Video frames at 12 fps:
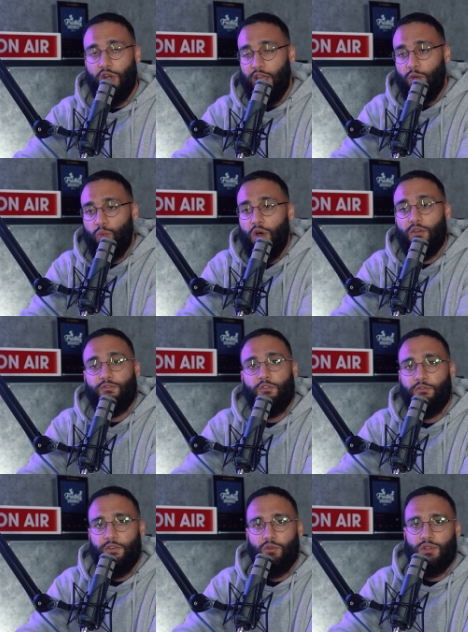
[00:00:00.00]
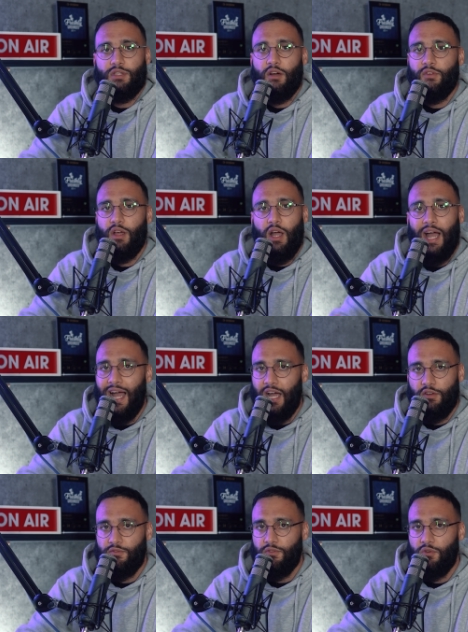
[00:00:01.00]
or like weren't fulfilled and stuff. A
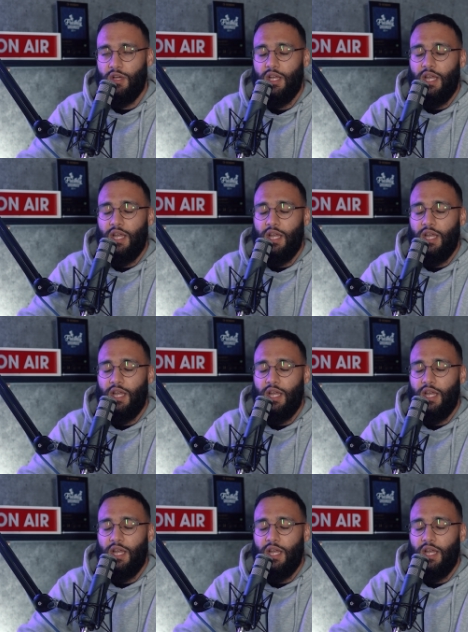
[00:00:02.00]
handful.